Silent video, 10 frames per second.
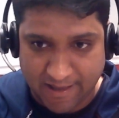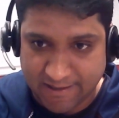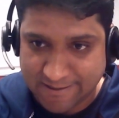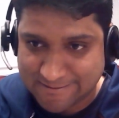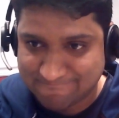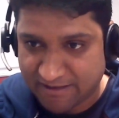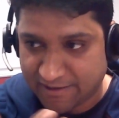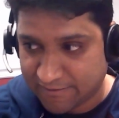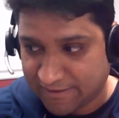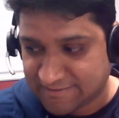
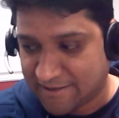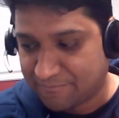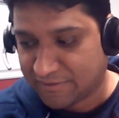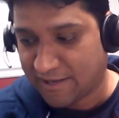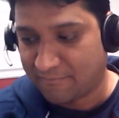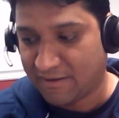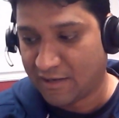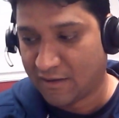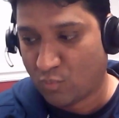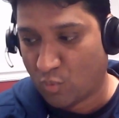Another example can be,
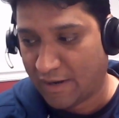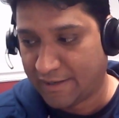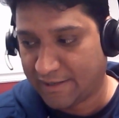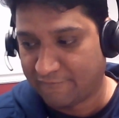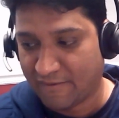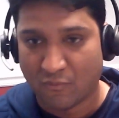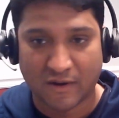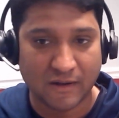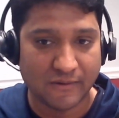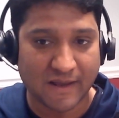what if I
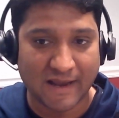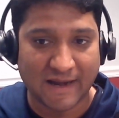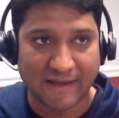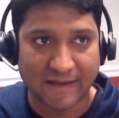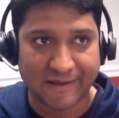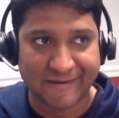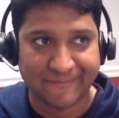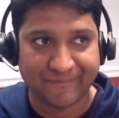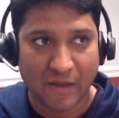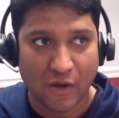want to look at
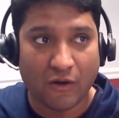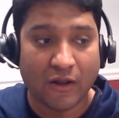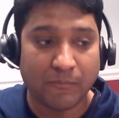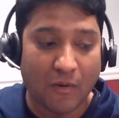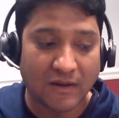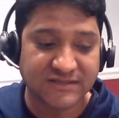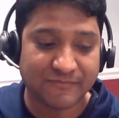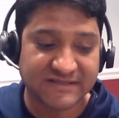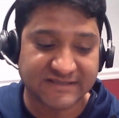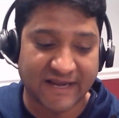all
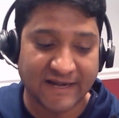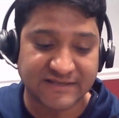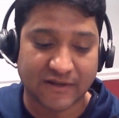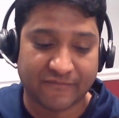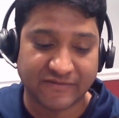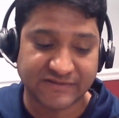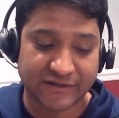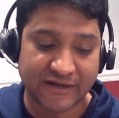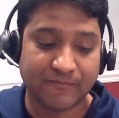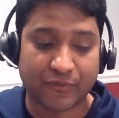possible states of a
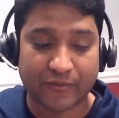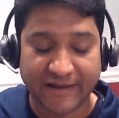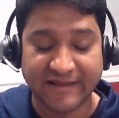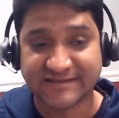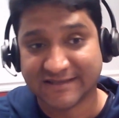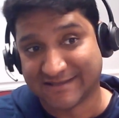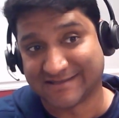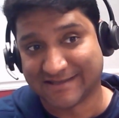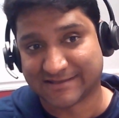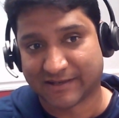certain protein
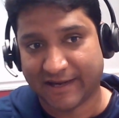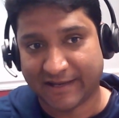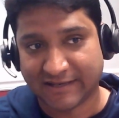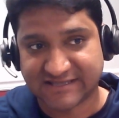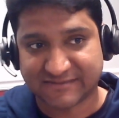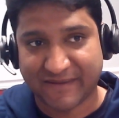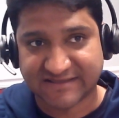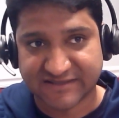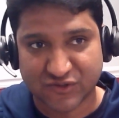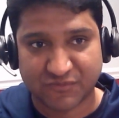synthesis, right? It just
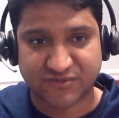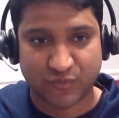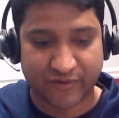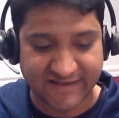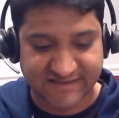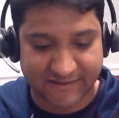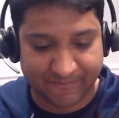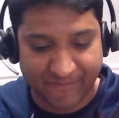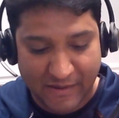makes it so much more easier